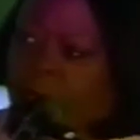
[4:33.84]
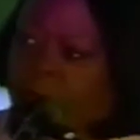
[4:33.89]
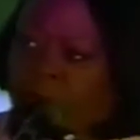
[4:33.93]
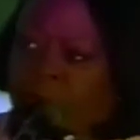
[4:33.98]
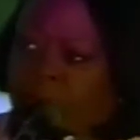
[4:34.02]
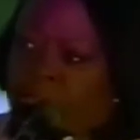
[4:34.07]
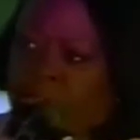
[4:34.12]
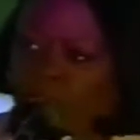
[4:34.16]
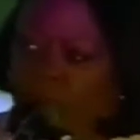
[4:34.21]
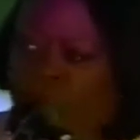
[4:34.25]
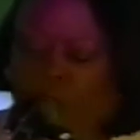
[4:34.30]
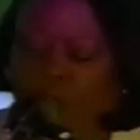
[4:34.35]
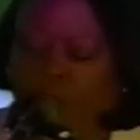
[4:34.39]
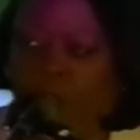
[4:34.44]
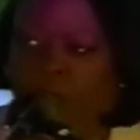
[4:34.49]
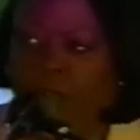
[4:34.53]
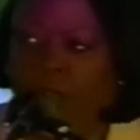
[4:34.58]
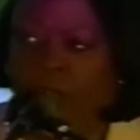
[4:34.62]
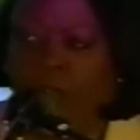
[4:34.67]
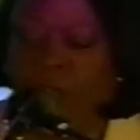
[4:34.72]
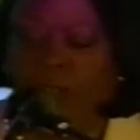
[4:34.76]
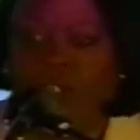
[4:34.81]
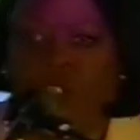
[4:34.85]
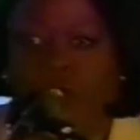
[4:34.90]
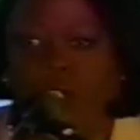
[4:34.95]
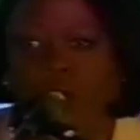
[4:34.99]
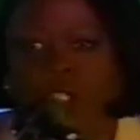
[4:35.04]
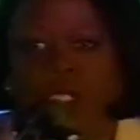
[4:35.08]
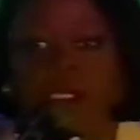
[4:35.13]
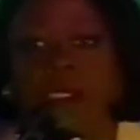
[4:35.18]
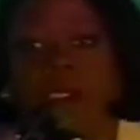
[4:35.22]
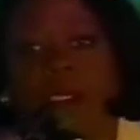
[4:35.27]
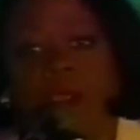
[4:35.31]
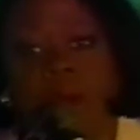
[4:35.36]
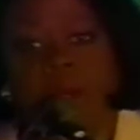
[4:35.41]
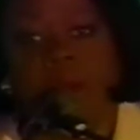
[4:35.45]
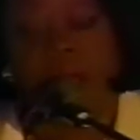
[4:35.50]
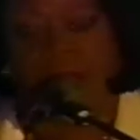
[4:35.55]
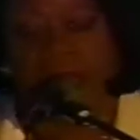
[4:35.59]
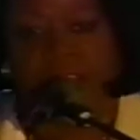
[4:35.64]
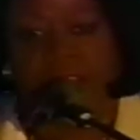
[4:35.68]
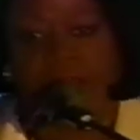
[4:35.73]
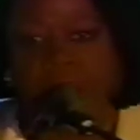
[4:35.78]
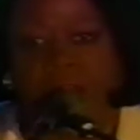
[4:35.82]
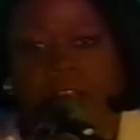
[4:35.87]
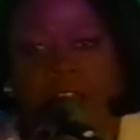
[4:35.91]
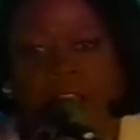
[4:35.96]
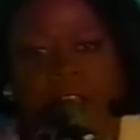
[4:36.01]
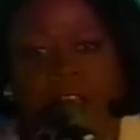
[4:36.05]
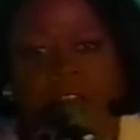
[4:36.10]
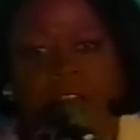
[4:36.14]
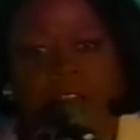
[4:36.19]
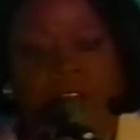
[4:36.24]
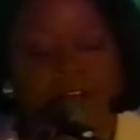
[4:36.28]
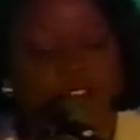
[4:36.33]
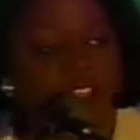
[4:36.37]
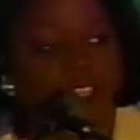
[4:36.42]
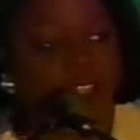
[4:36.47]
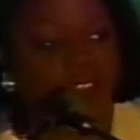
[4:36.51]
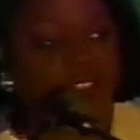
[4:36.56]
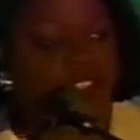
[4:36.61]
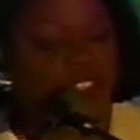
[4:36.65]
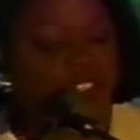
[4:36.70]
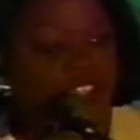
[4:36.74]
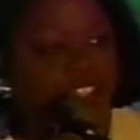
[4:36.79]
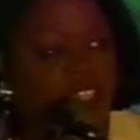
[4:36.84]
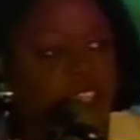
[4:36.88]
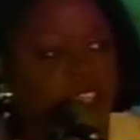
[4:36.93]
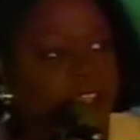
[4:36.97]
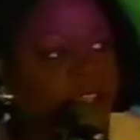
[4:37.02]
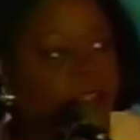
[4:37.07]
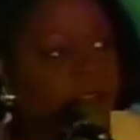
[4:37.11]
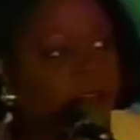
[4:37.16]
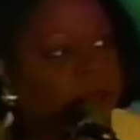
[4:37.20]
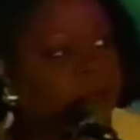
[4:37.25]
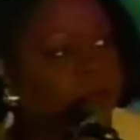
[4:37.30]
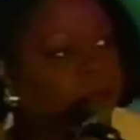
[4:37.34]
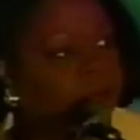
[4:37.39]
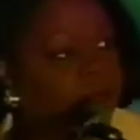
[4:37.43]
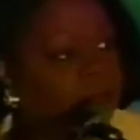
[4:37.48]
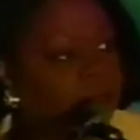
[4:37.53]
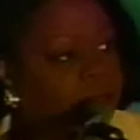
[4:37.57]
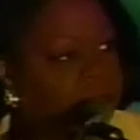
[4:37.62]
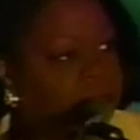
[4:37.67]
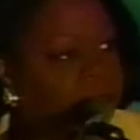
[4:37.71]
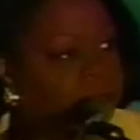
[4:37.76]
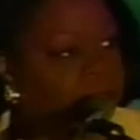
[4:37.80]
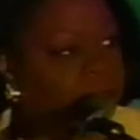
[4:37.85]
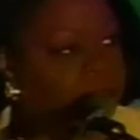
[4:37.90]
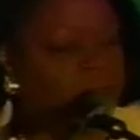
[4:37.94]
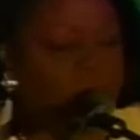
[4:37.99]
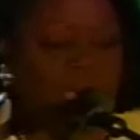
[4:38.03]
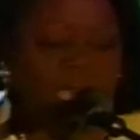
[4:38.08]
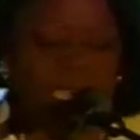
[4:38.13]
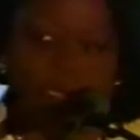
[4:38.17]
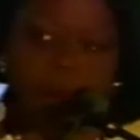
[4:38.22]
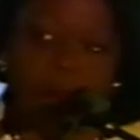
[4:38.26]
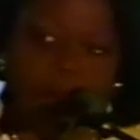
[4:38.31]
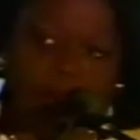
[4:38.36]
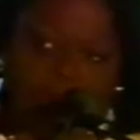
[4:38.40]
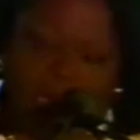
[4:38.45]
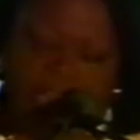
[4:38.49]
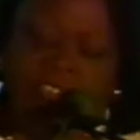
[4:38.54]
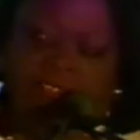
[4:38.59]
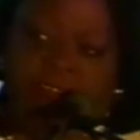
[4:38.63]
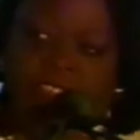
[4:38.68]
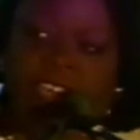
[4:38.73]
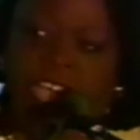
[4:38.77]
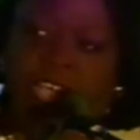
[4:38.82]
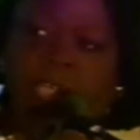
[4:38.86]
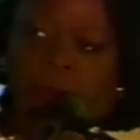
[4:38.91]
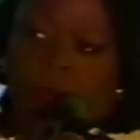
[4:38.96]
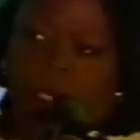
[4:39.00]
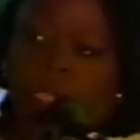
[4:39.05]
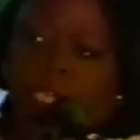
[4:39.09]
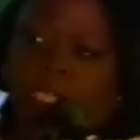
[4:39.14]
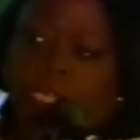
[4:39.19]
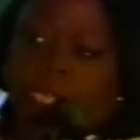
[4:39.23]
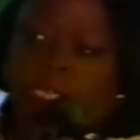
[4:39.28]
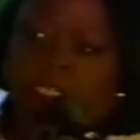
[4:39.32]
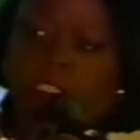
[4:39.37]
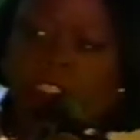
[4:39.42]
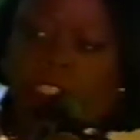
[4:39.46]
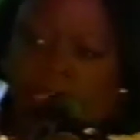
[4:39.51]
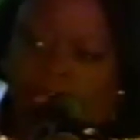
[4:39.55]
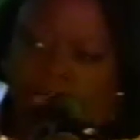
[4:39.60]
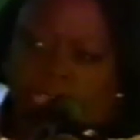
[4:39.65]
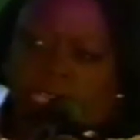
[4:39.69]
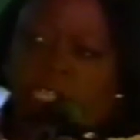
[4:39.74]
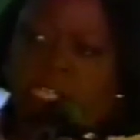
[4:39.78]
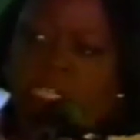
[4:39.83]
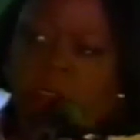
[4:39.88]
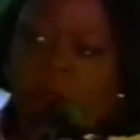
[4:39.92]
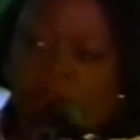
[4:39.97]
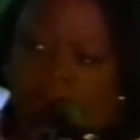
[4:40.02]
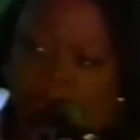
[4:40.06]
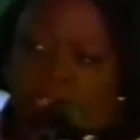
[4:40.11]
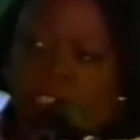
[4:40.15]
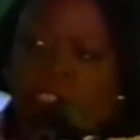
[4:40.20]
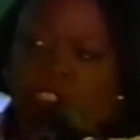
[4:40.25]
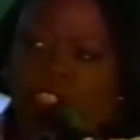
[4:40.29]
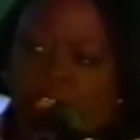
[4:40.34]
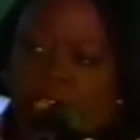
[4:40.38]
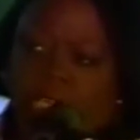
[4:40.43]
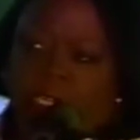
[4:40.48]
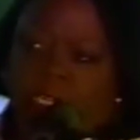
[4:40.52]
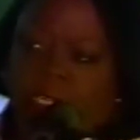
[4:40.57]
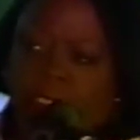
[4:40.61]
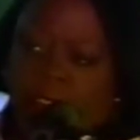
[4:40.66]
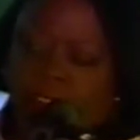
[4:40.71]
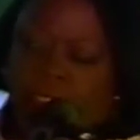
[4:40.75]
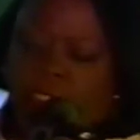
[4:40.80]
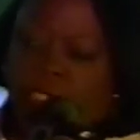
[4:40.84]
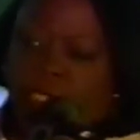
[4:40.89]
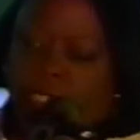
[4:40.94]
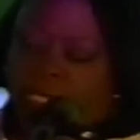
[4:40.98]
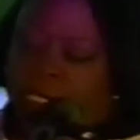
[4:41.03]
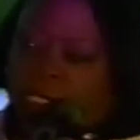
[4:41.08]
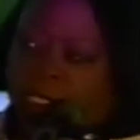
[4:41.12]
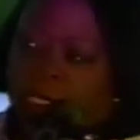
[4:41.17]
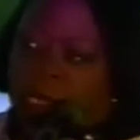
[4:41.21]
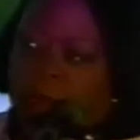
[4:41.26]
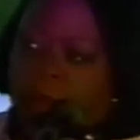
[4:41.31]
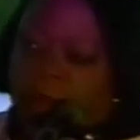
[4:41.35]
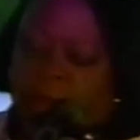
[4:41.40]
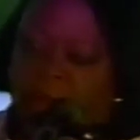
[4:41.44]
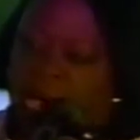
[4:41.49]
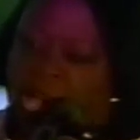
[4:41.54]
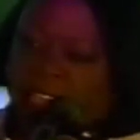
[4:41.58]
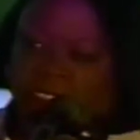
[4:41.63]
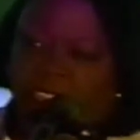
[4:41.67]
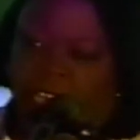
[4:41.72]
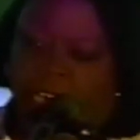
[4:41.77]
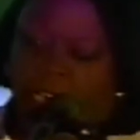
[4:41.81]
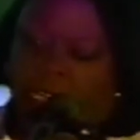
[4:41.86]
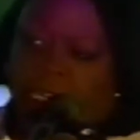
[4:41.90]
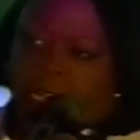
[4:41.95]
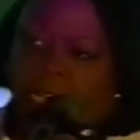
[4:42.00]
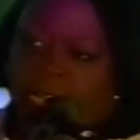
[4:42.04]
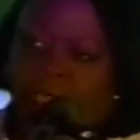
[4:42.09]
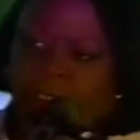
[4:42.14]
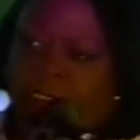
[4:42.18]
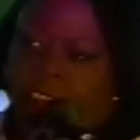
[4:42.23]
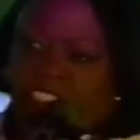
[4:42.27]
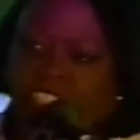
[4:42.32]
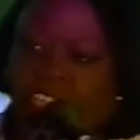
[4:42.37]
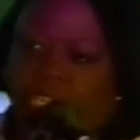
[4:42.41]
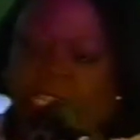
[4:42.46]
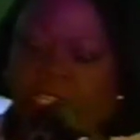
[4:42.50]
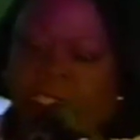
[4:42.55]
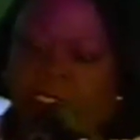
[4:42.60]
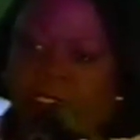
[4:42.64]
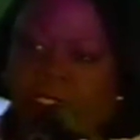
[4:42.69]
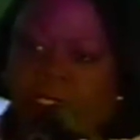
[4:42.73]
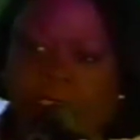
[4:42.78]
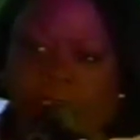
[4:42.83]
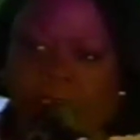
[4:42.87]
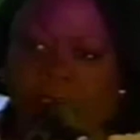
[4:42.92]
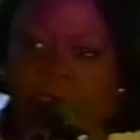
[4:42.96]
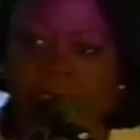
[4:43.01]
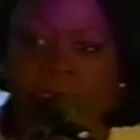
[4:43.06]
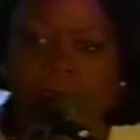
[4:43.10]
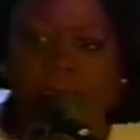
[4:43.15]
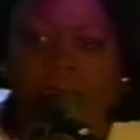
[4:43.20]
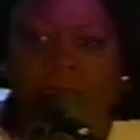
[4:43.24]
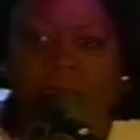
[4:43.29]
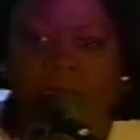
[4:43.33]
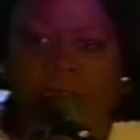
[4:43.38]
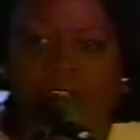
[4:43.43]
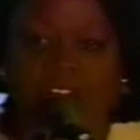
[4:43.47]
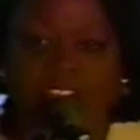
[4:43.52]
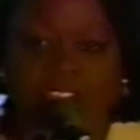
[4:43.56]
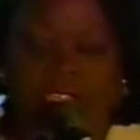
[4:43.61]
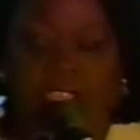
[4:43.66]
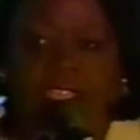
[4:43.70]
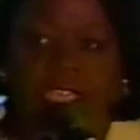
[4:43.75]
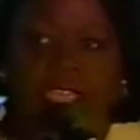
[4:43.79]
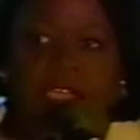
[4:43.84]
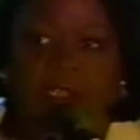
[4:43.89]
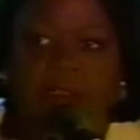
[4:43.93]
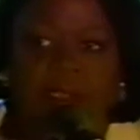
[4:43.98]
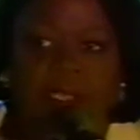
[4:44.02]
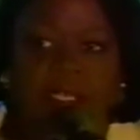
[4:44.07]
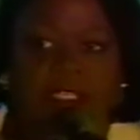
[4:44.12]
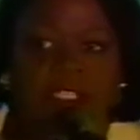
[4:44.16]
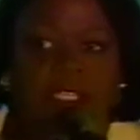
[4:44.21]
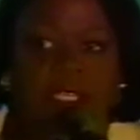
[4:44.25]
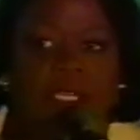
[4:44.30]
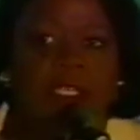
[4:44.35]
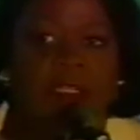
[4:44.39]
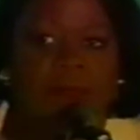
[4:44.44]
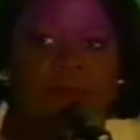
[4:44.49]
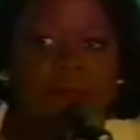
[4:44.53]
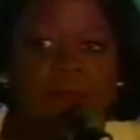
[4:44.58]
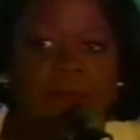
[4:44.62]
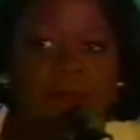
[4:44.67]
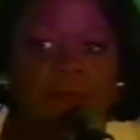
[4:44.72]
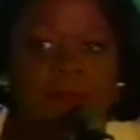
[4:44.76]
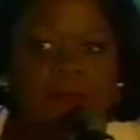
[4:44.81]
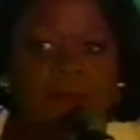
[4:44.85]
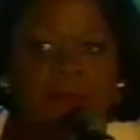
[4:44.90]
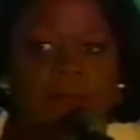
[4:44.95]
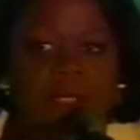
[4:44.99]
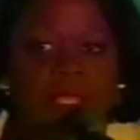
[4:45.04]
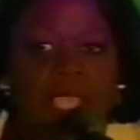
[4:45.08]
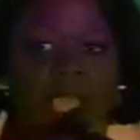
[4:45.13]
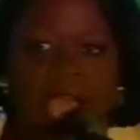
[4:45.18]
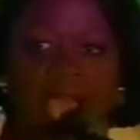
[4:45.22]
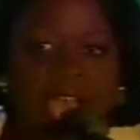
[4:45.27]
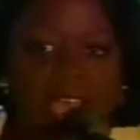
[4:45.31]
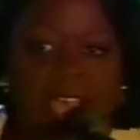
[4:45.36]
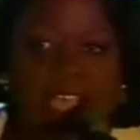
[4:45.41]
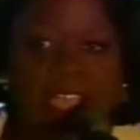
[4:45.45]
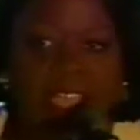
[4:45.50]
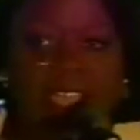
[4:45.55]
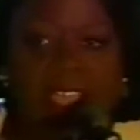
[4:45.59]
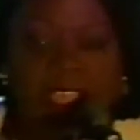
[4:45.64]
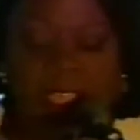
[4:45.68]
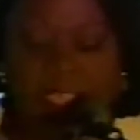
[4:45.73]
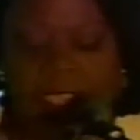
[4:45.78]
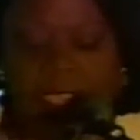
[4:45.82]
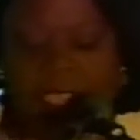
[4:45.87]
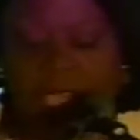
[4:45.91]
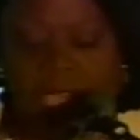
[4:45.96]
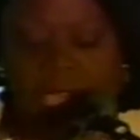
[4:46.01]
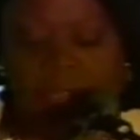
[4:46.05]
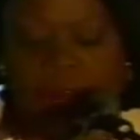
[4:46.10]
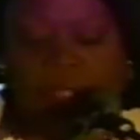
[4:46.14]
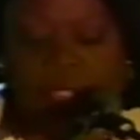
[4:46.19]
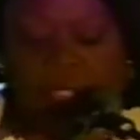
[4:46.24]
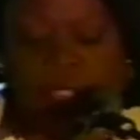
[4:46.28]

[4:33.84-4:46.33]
be judged by the color of their skin, but they will indeed be judged by the content of their character. I have a